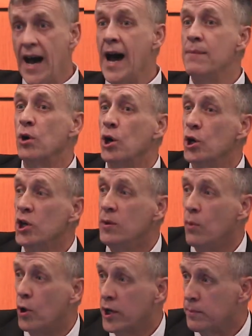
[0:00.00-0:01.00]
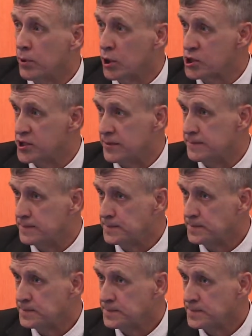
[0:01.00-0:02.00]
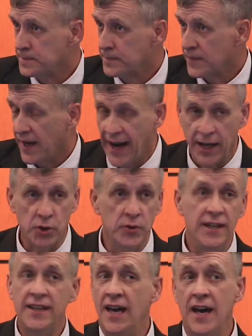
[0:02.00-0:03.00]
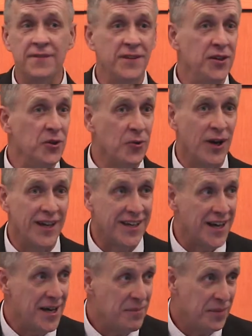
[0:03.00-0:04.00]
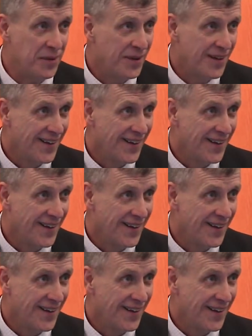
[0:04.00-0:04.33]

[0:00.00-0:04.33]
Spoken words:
I'm an early morning person. I don't need caffeine to wake up.